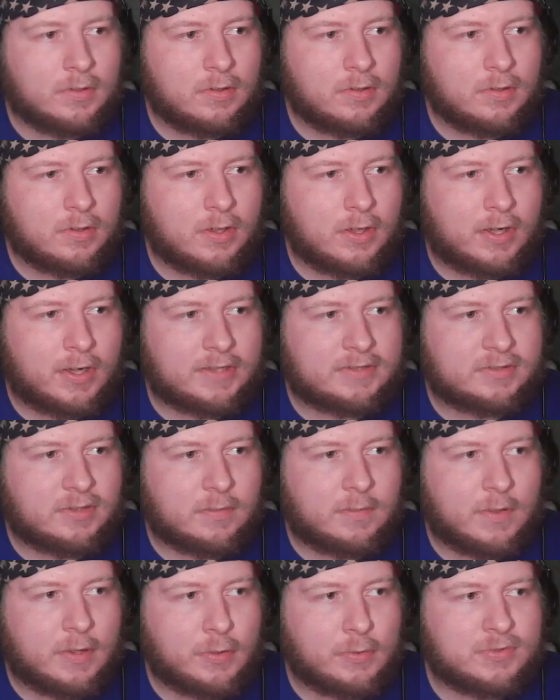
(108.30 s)
Alright, so the
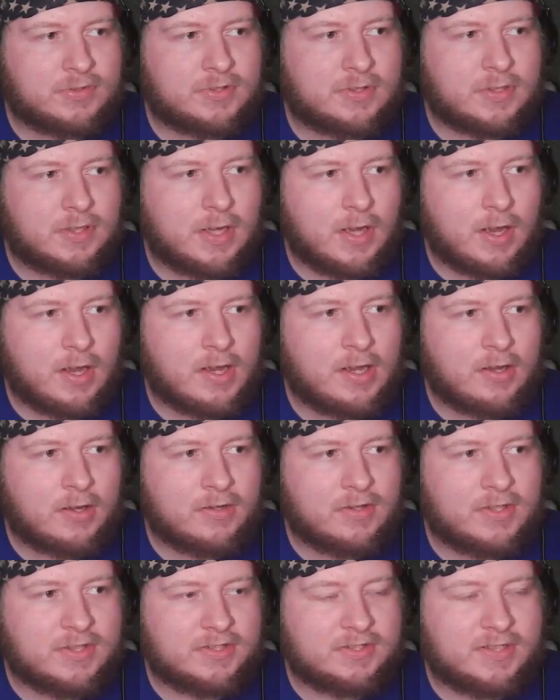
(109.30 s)
bone's not on
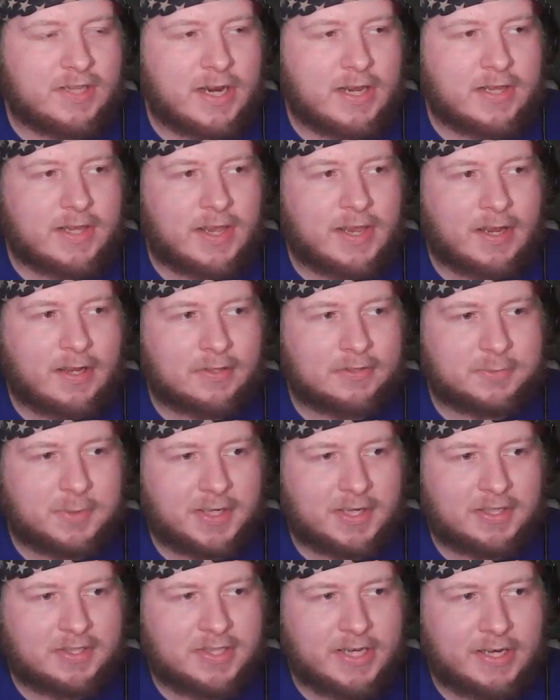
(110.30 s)
this side of the house. We
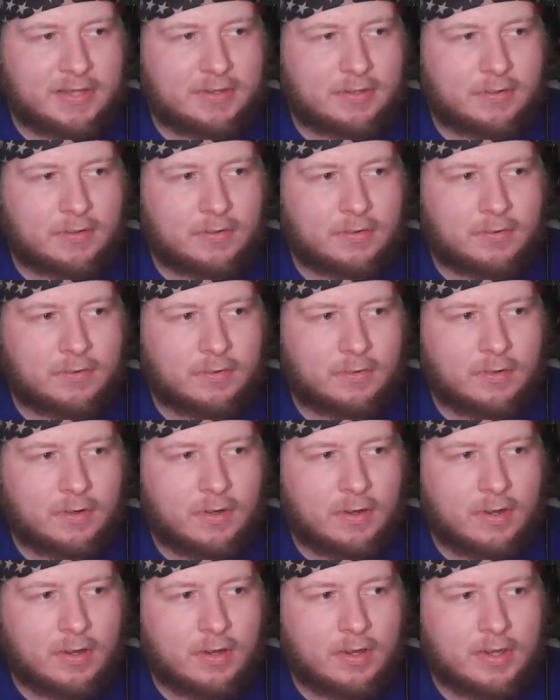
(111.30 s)
could check the
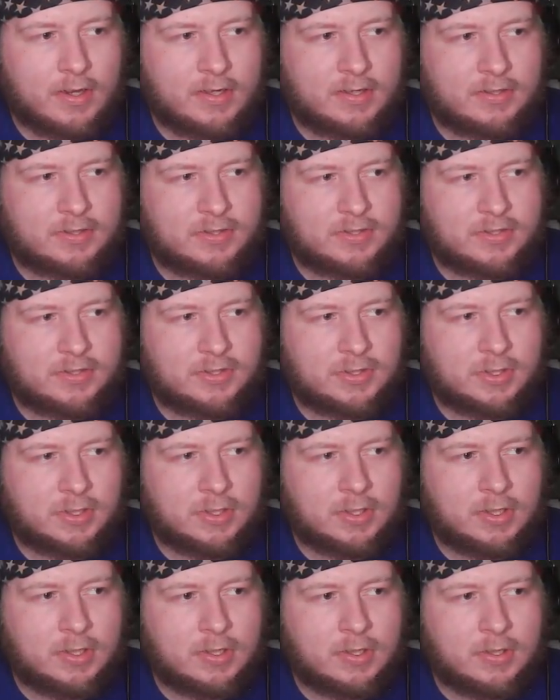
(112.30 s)
garage
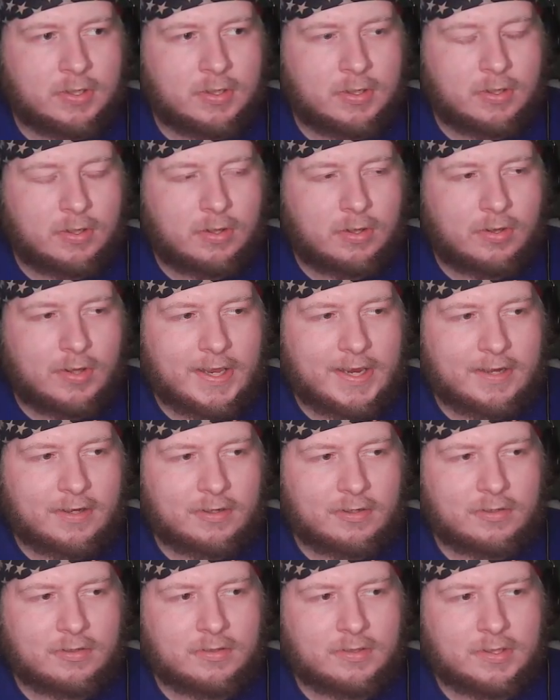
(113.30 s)

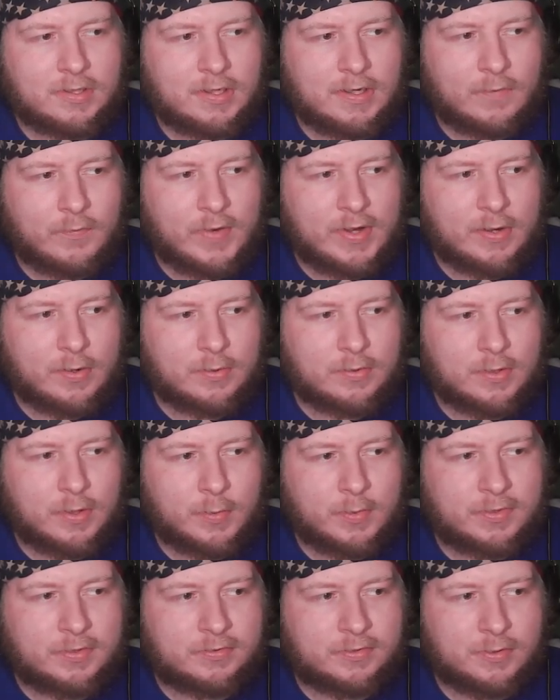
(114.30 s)
later if we don't know
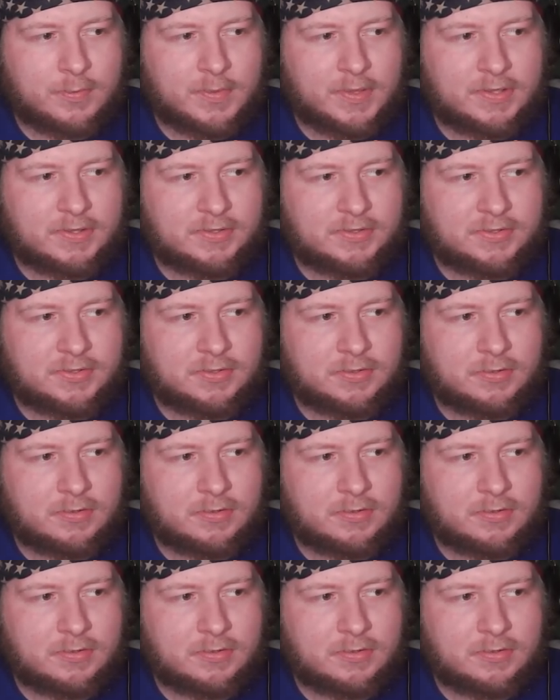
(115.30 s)
what the room is.